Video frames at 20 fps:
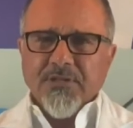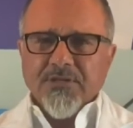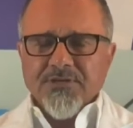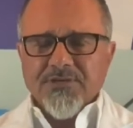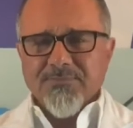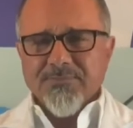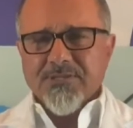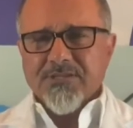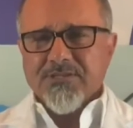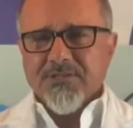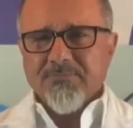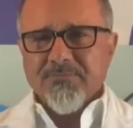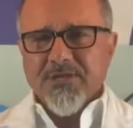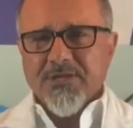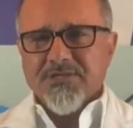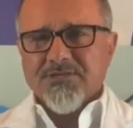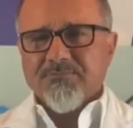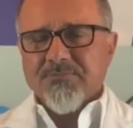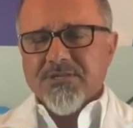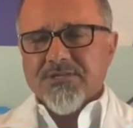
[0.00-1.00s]
Typically the
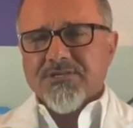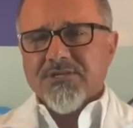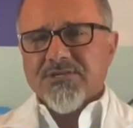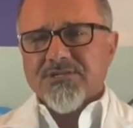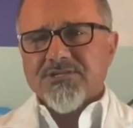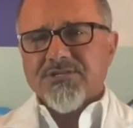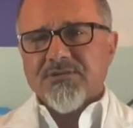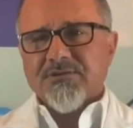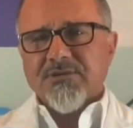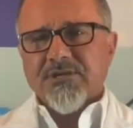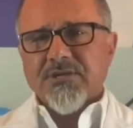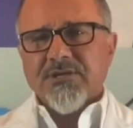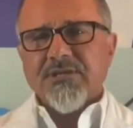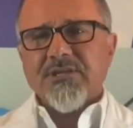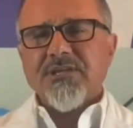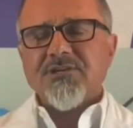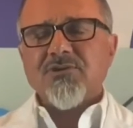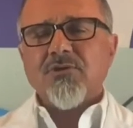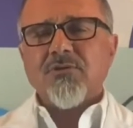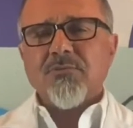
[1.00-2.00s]
BHB is considered a
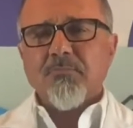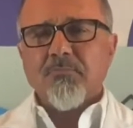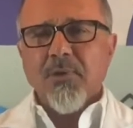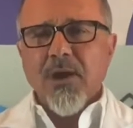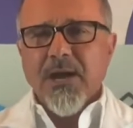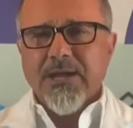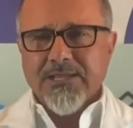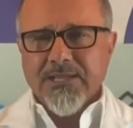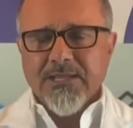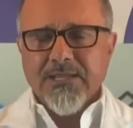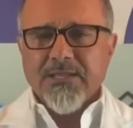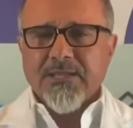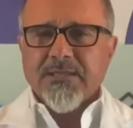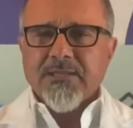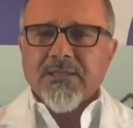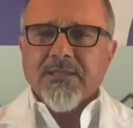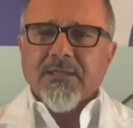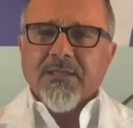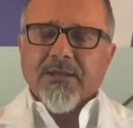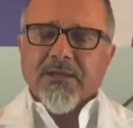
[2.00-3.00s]
ketone body,
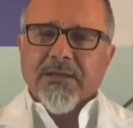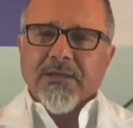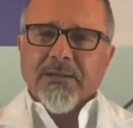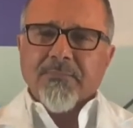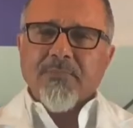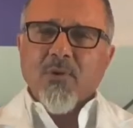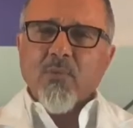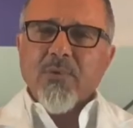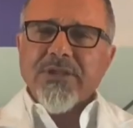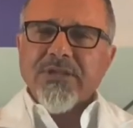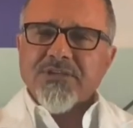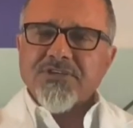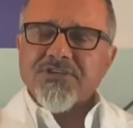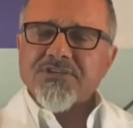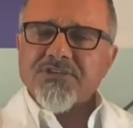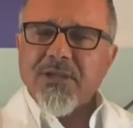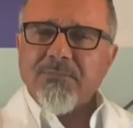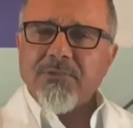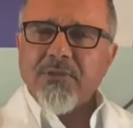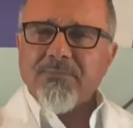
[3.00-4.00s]
but we can
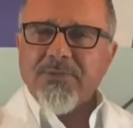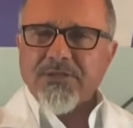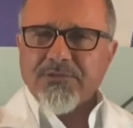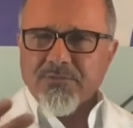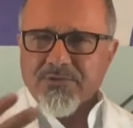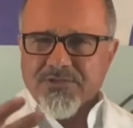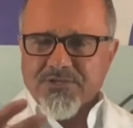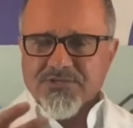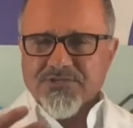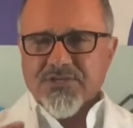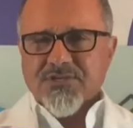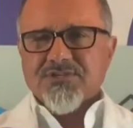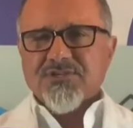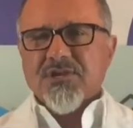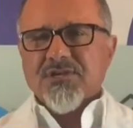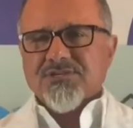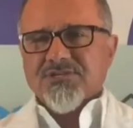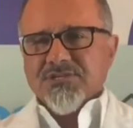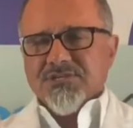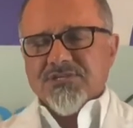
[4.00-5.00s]
supplement with this
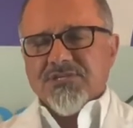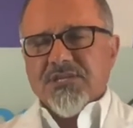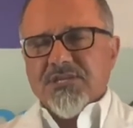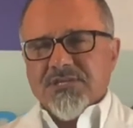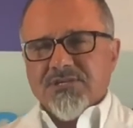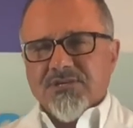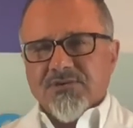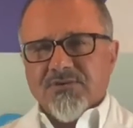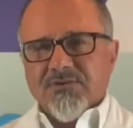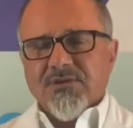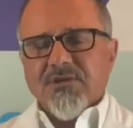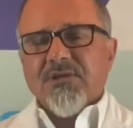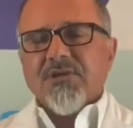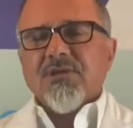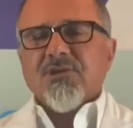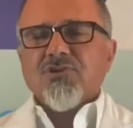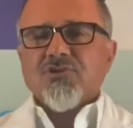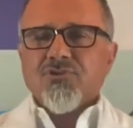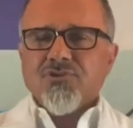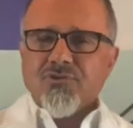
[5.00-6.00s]
exogenous ketone
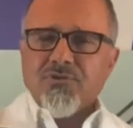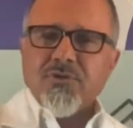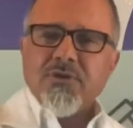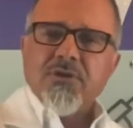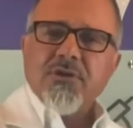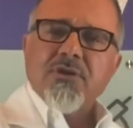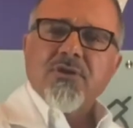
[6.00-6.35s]
to